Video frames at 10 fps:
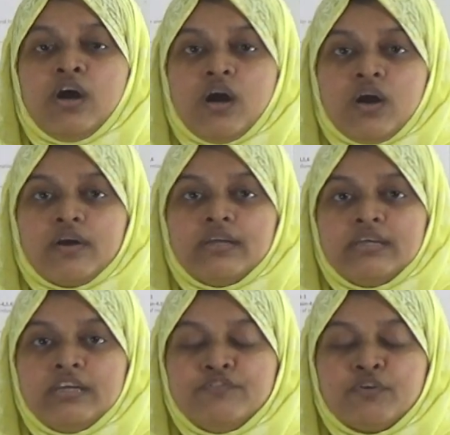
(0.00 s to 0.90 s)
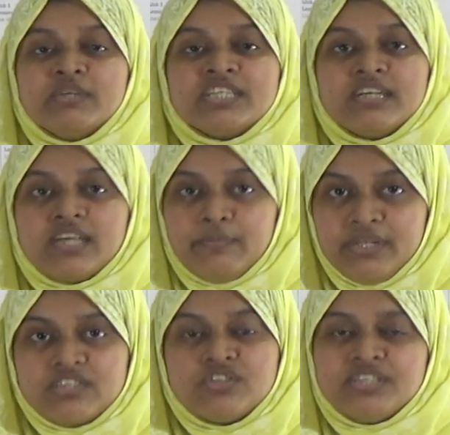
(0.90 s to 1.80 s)
or information and
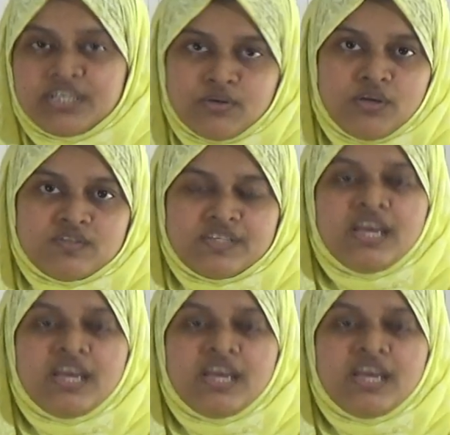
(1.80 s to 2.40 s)
communication technology,